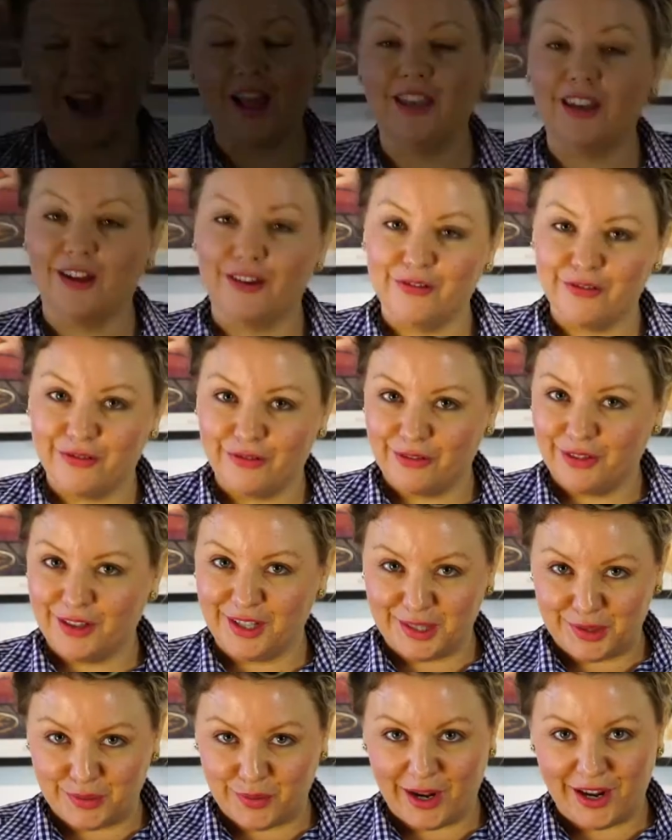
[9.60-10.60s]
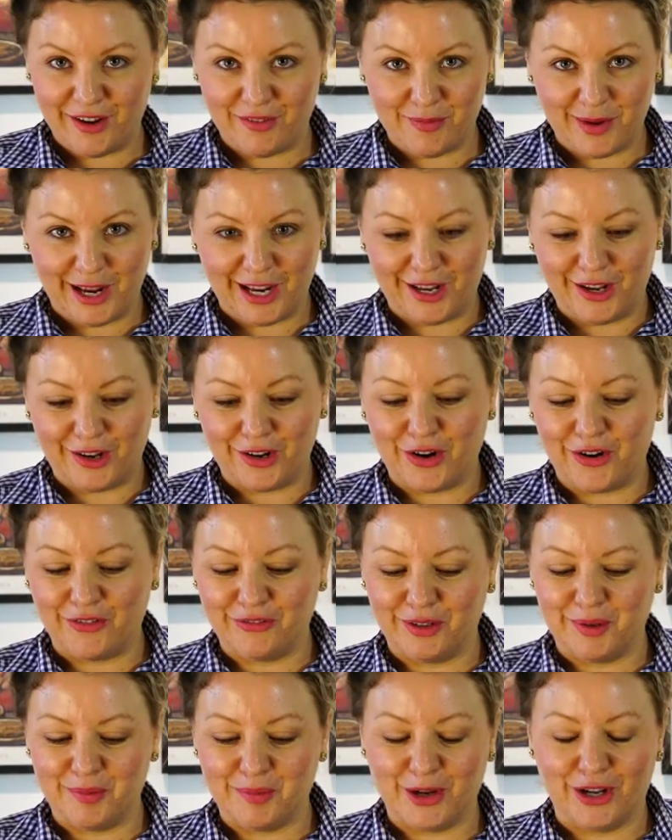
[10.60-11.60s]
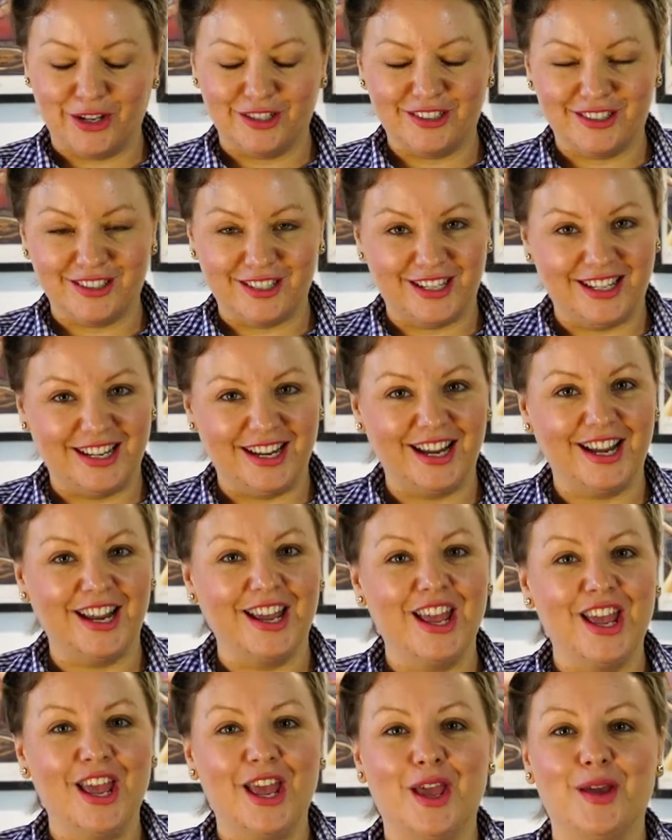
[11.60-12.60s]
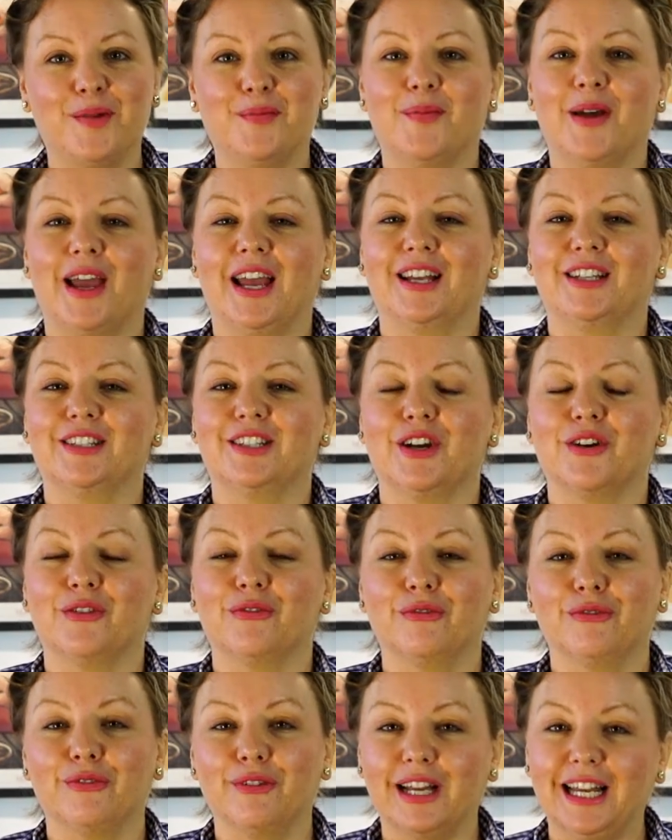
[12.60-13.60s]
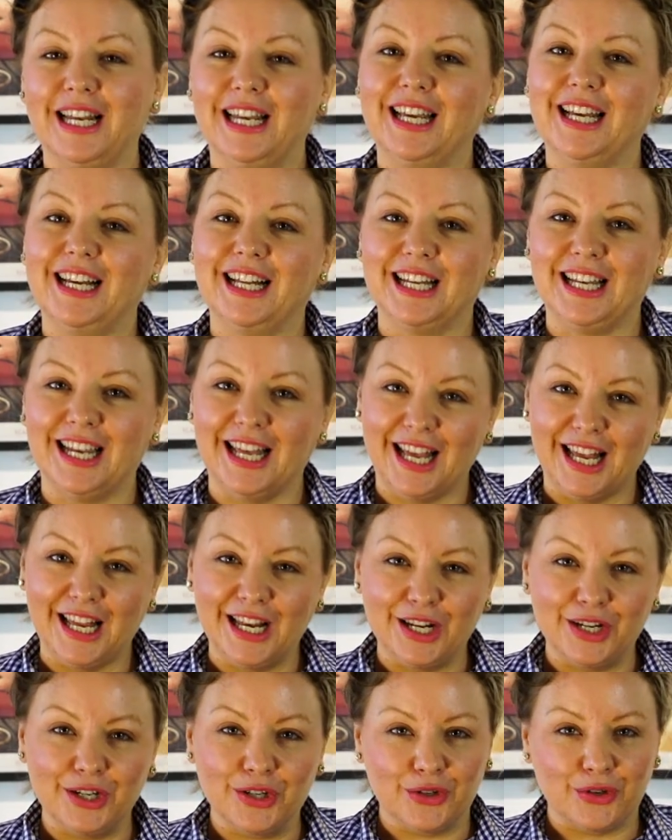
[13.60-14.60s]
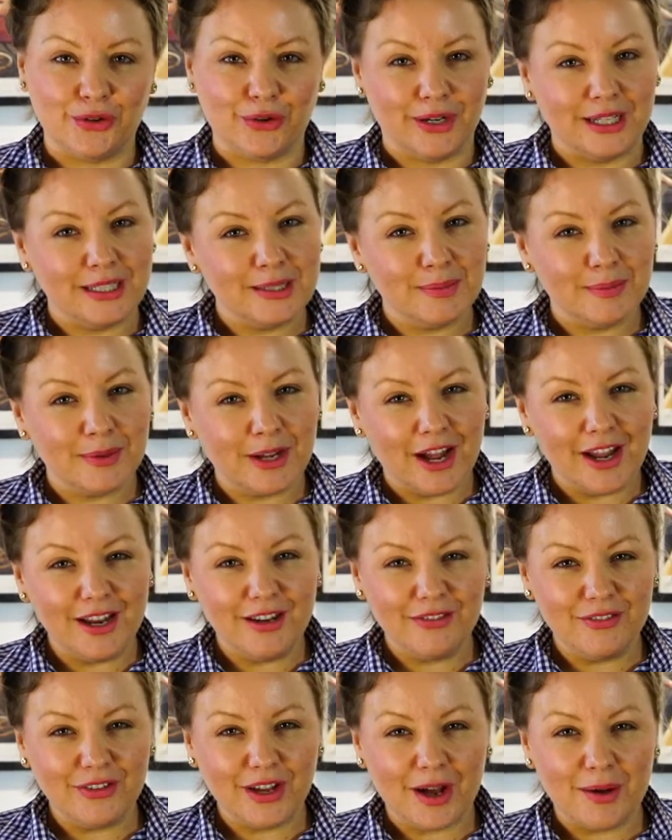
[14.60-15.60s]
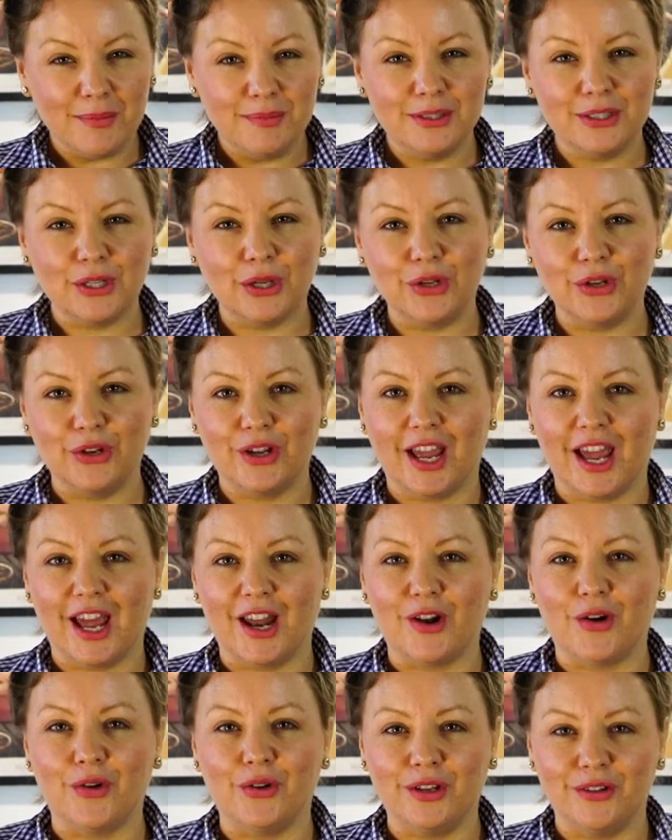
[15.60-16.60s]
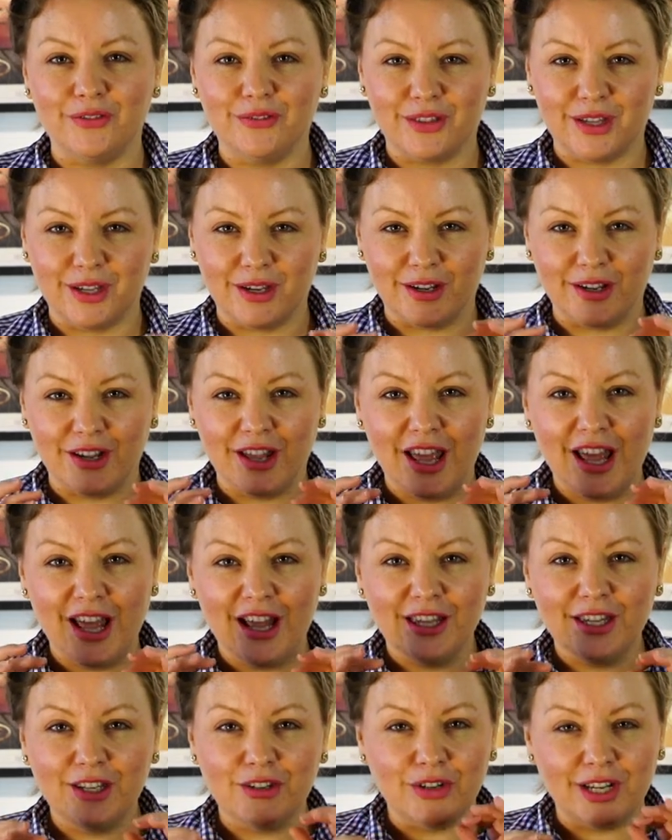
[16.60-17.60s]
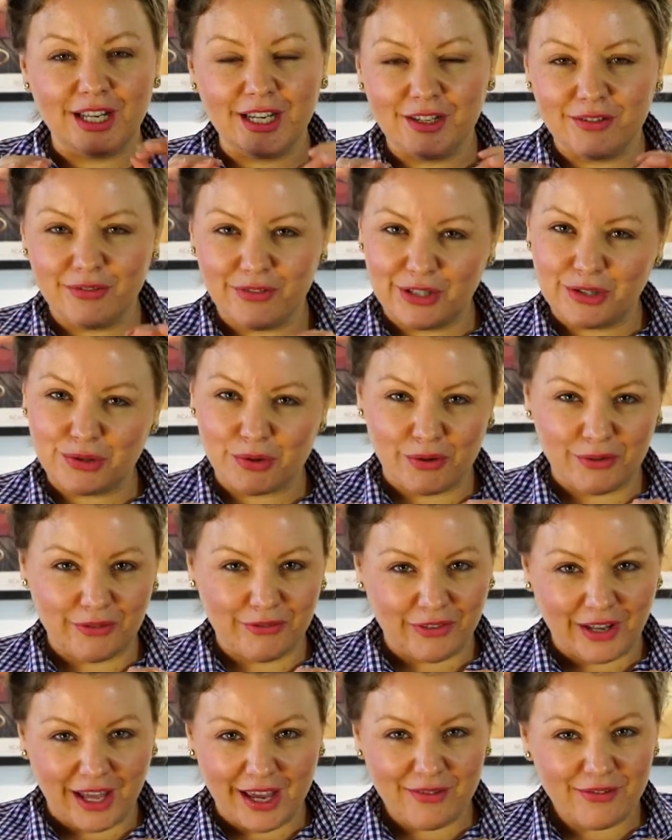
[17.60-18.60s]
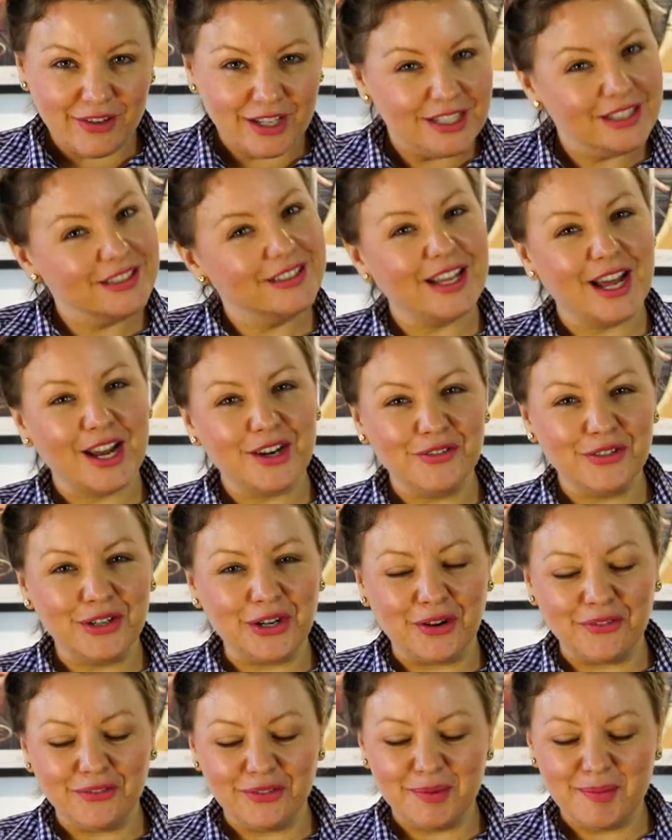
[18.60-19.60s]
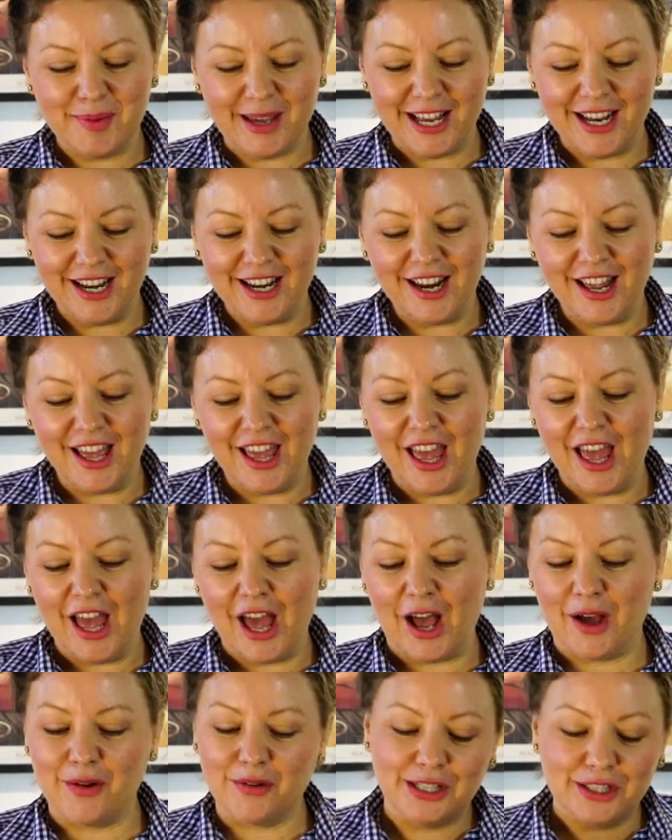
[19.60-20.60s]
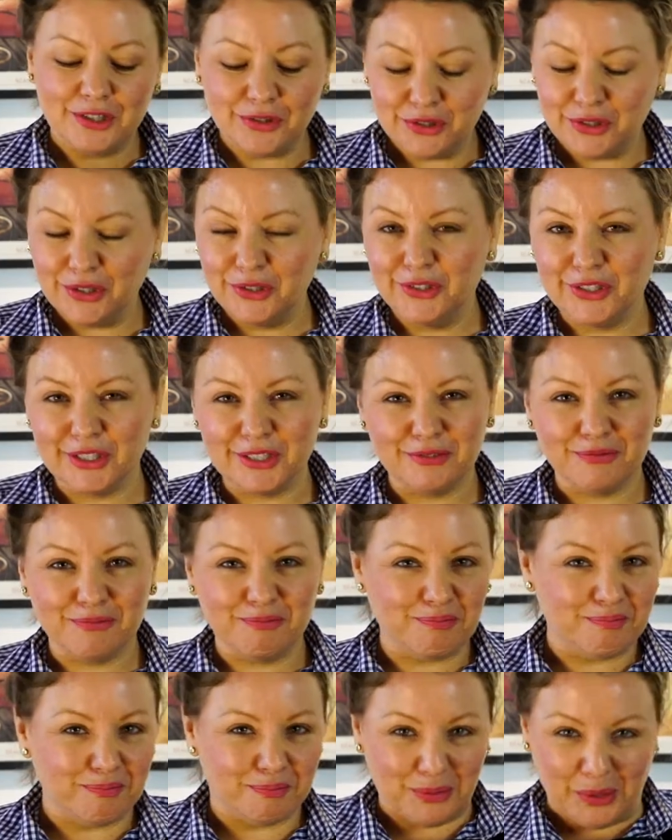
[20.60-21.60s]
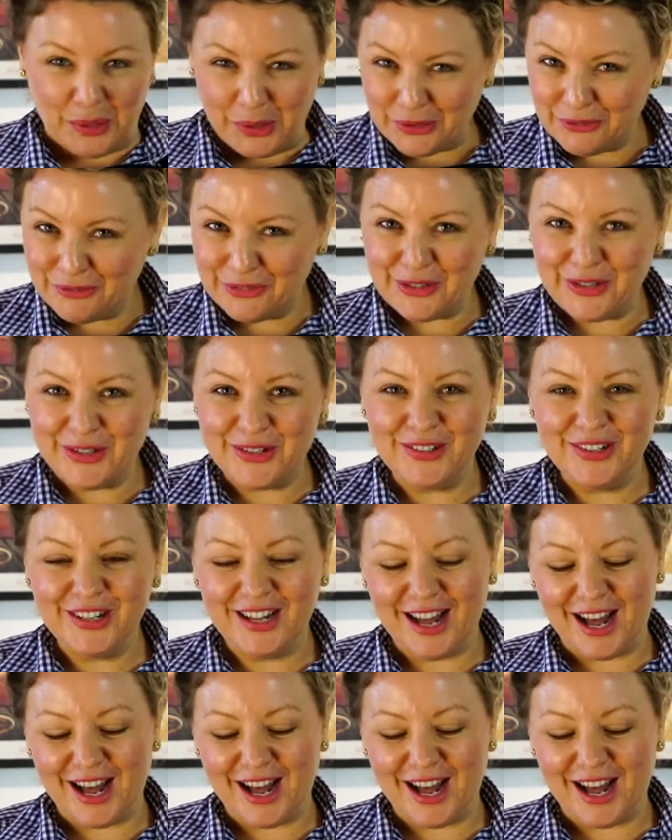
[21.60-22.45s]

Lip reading: I love this way of making coffee personally. It makes a really clean, crisp kind of cup, so you get all of the little individual flavors out of a coffee bean. It's also just beautiful,